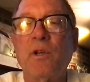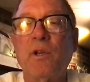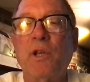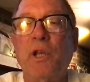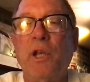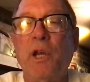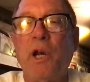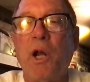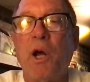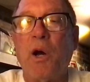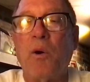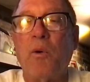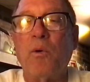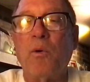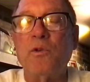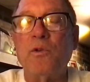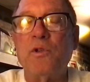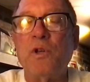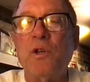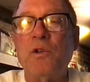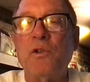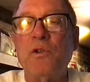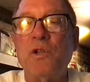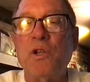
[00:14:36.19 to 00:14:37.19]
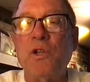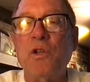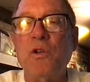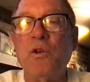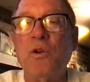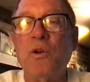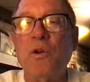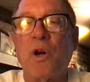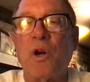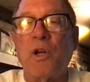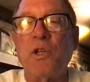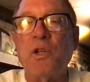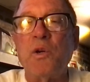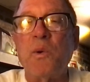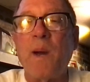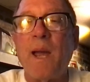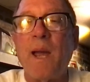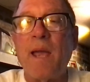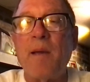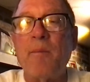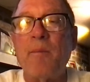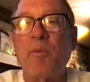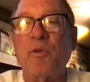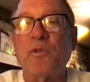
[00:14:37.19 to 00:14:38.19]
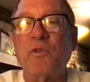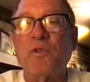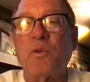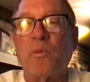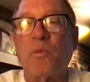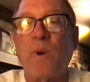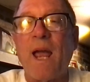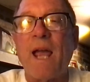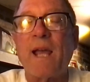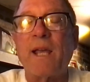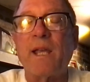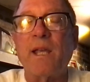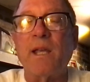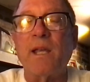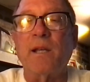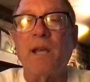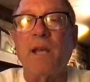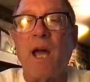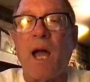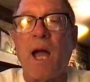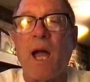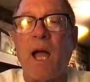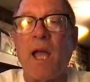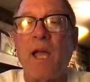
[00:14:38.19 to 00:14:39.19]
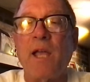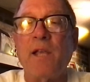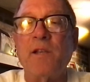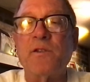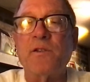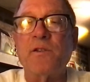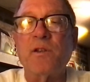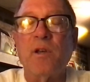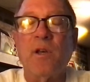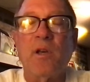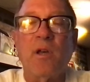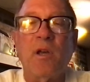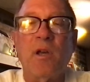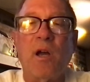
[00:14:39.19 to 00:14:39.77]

are you able to recognize,